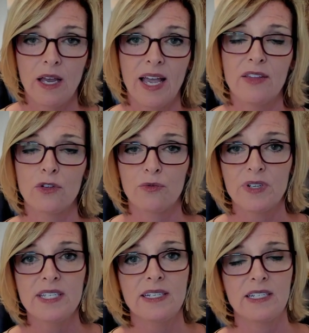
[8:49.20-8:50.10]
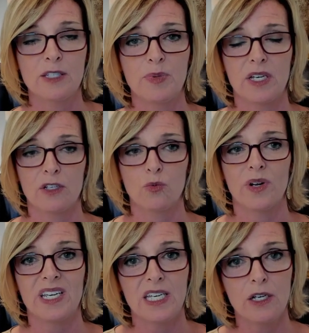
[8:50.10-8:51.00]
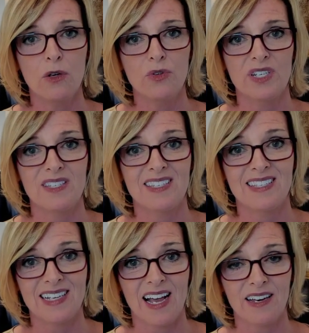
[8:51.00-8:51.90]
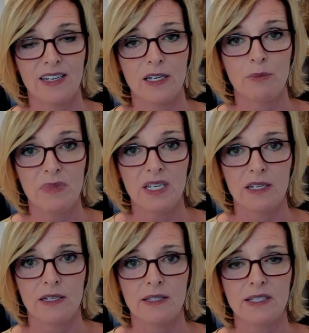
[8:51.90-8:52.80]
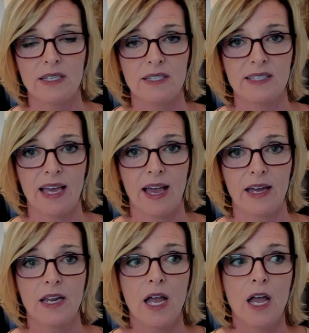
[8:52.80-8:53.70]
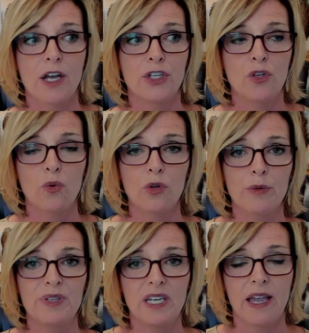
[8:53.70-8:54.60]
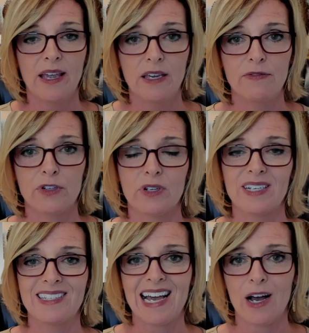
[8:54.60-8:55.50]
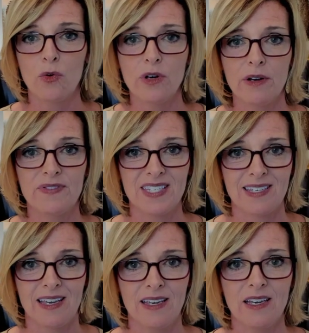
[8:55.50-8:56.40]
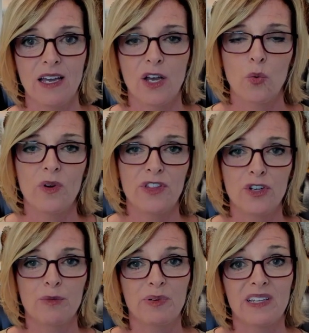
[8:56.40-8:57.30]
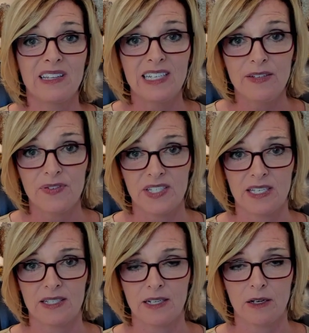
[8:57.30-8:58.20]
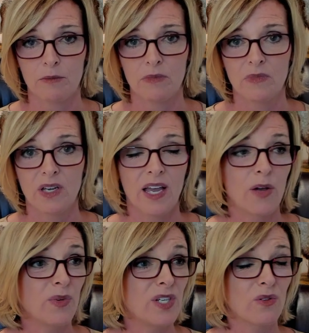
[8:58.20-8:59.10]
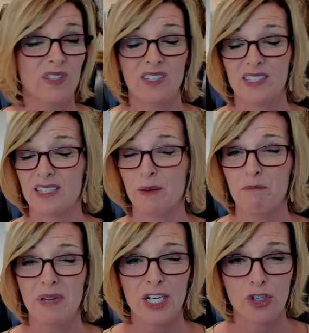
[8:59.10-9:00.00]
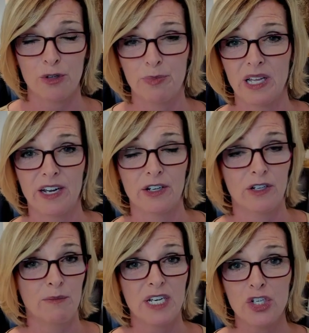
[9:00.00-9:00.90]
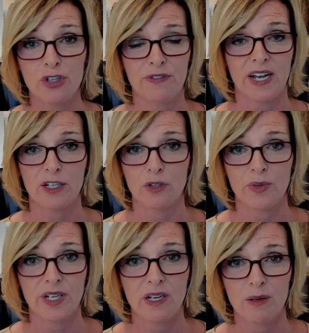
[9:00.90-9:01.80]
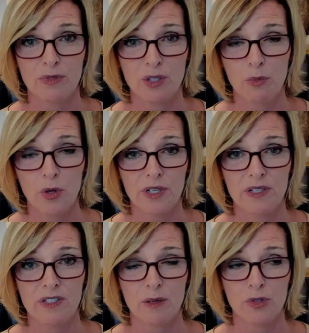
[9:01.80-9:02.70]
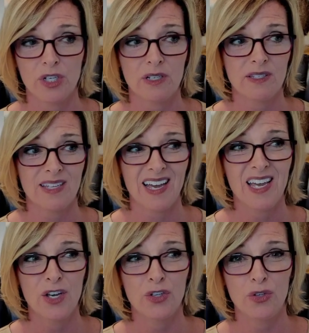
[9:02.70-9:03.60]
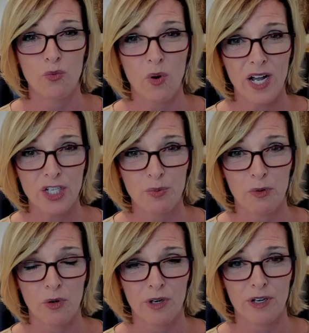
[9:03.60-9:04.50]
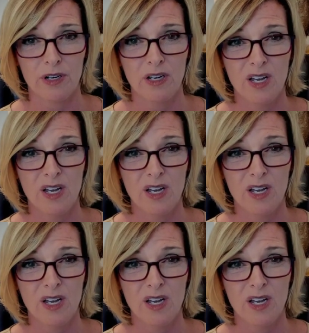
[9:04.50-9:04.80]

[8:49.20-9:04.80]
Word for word: And the reason is because what ego dystonic means is that your behavior is out of sync with your belief system. And we know that this is a major player, a major factor when it comes to porn consumption is that you watch porn,